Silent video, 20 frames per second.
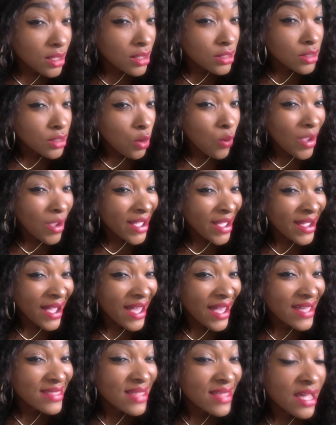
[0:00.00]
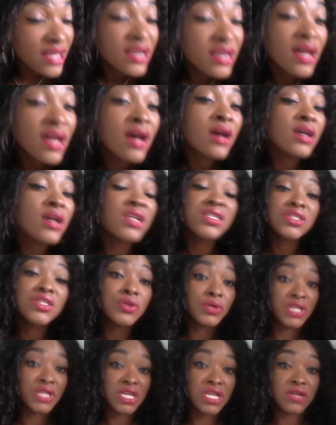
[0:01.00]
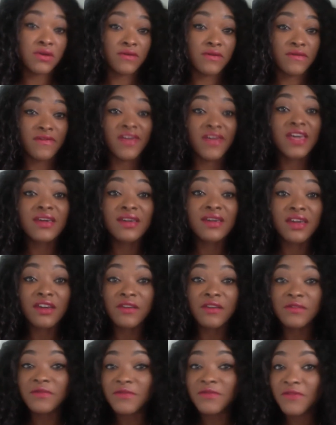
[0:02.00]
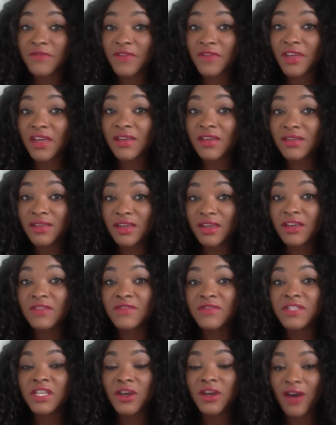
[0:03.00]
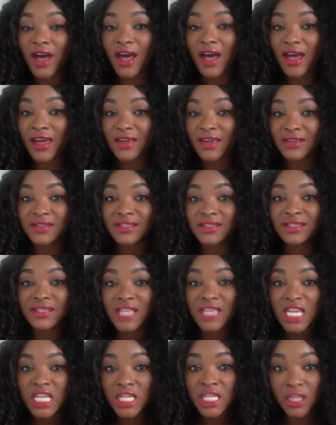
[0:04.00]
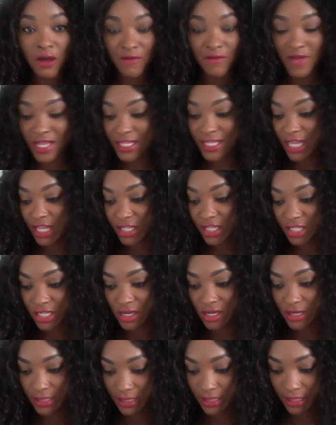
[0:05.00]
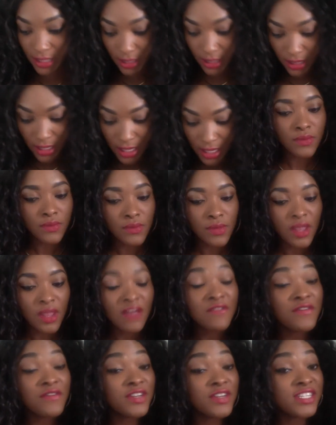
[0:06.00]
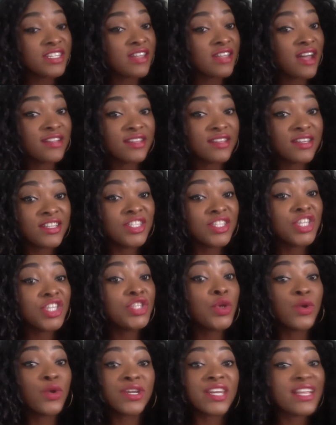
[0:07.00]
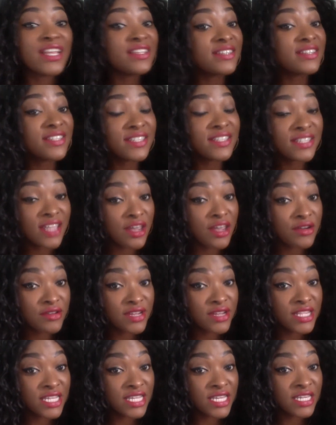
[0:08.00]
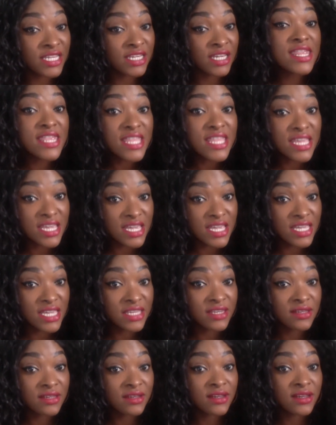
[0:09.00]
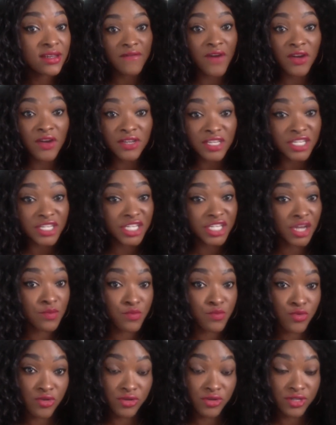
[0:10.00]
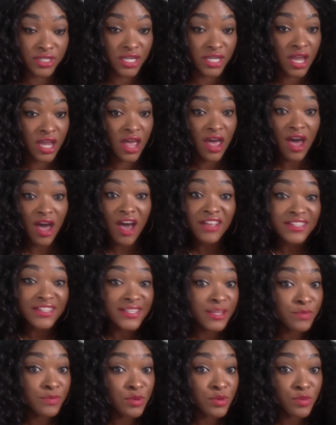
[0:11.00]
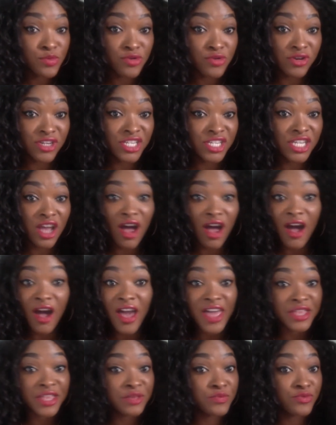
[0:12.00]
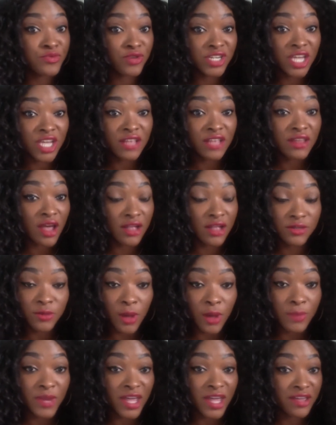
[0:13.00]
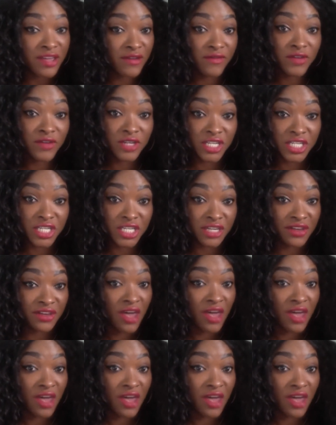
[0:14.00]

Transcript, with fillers: your wing eyeliner is good enough it gives it gives your eyes enough attention for starters you don't necessarily need foundation brush a stipple brush or any brush at all to apply your foundation